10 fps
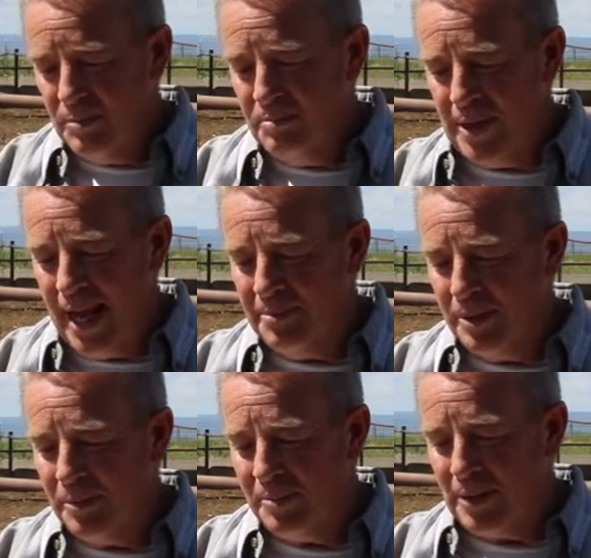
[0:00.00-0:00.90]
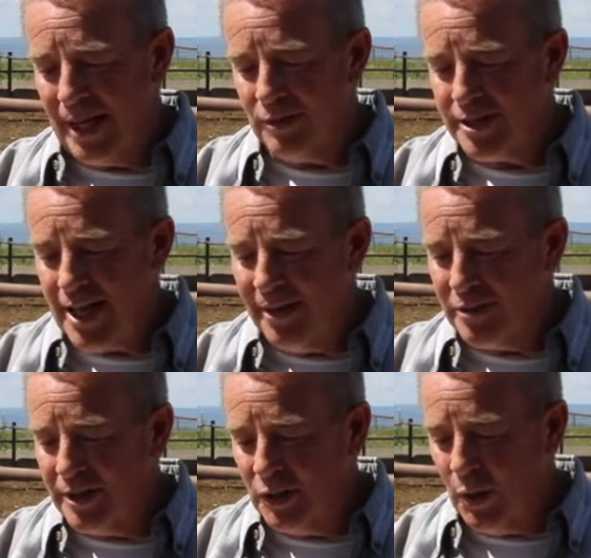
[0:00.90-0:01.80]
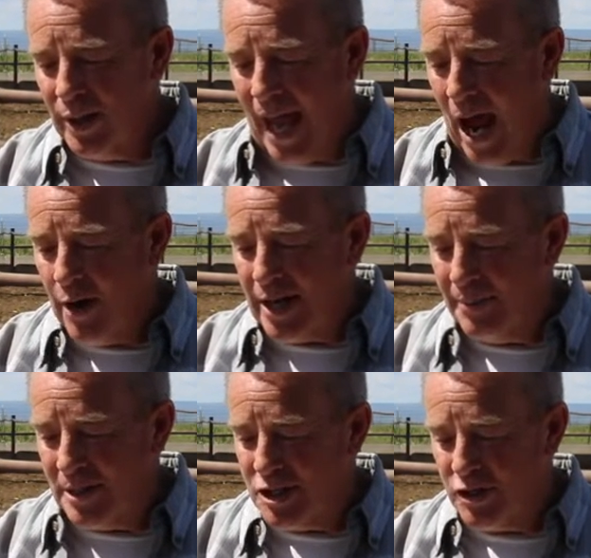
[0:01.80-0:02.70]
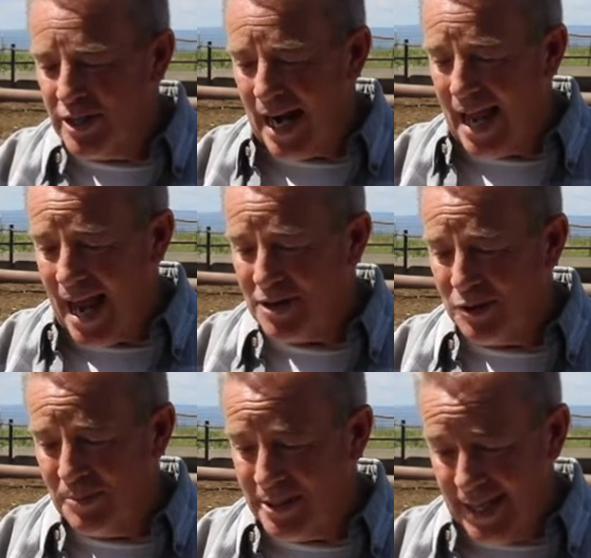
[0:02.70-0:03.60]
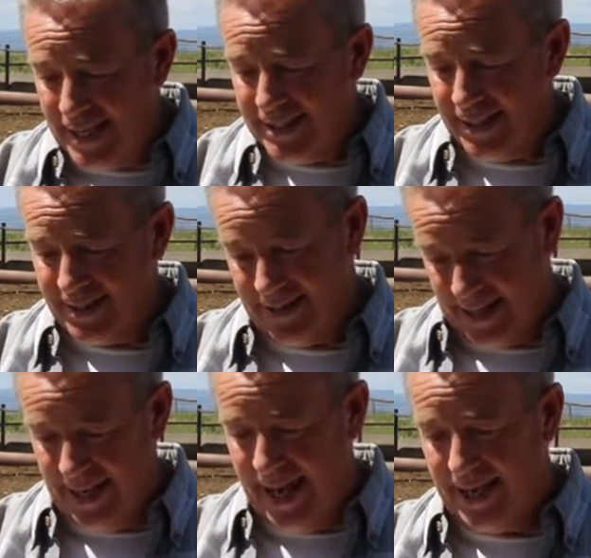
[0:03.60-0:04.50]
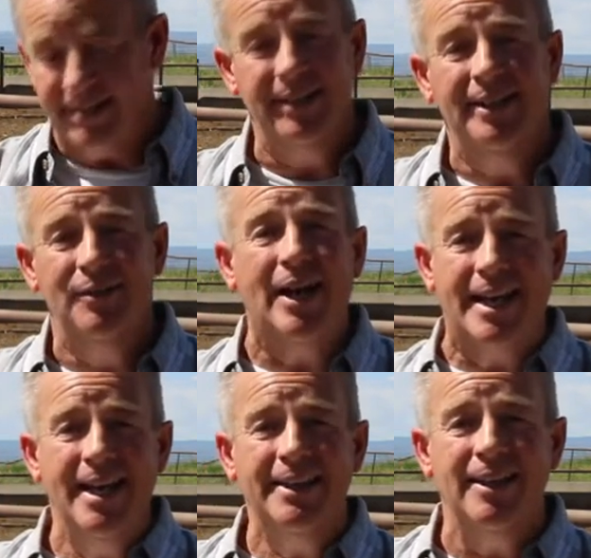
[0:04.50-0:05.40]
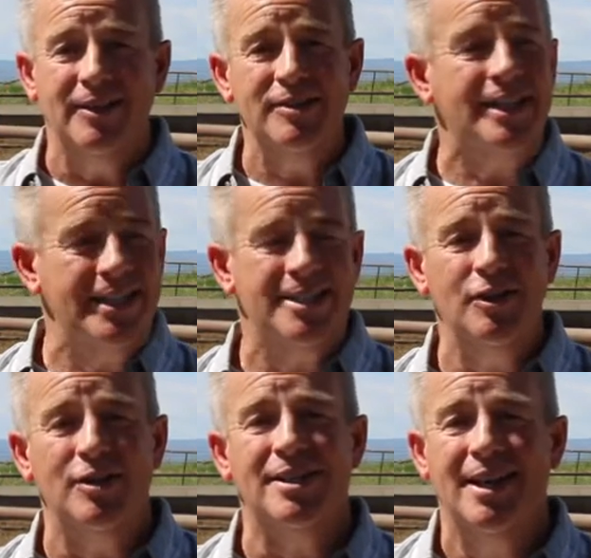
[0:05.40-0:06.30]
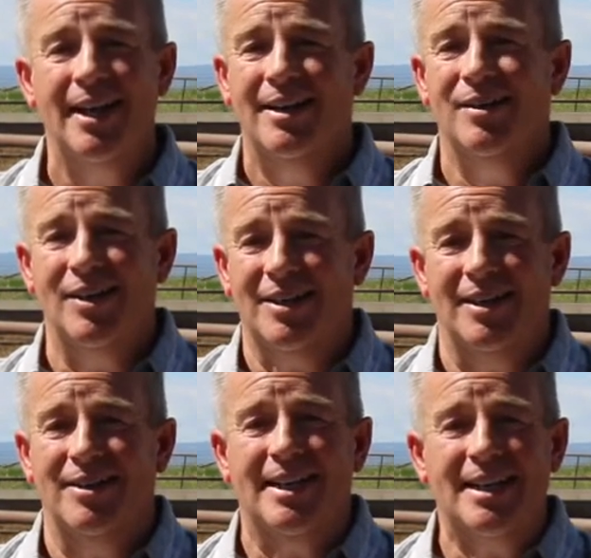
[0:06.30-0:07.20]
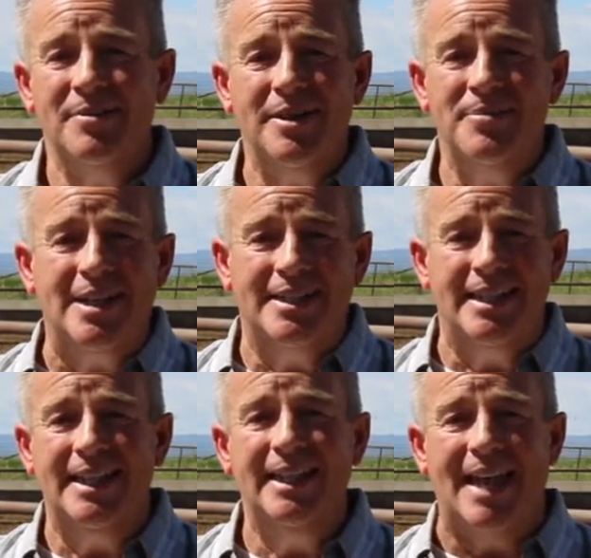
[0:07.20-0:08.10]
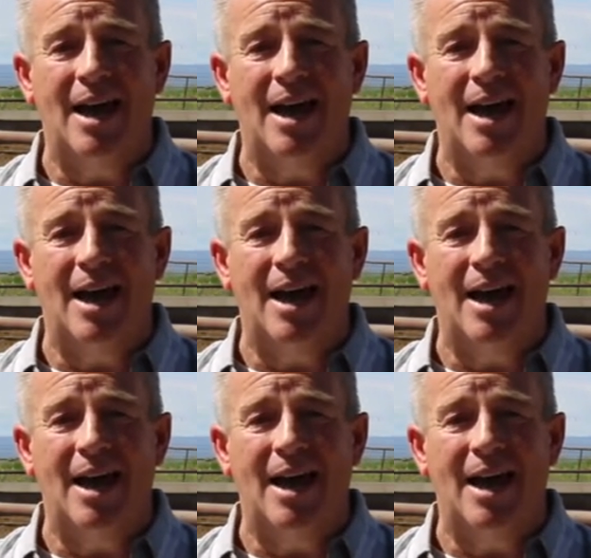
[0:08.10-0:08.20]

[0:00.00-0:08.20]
But Abram replied, O sovereign Lord, how can I be sure that I actually possess it, that land? When I get there, you say, This is yours. Are you going to give me a deed?